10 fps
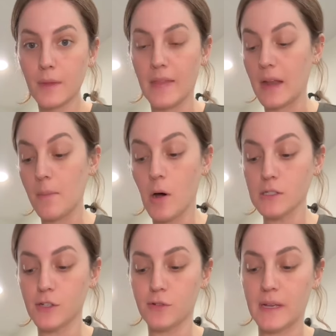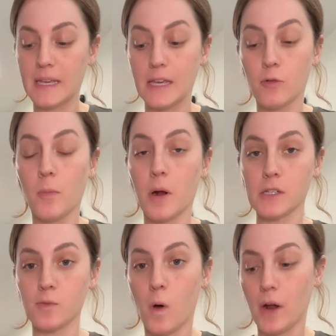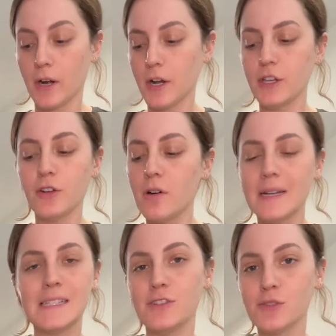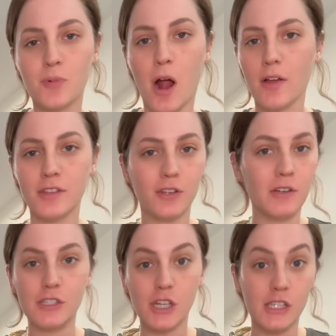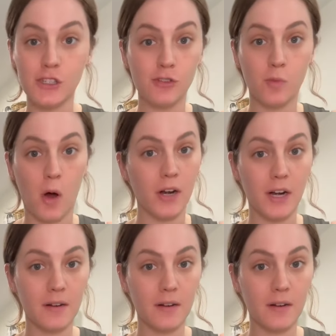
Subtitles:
And then I'm also doing equal parts water. You don't need to use broth, you could just use water.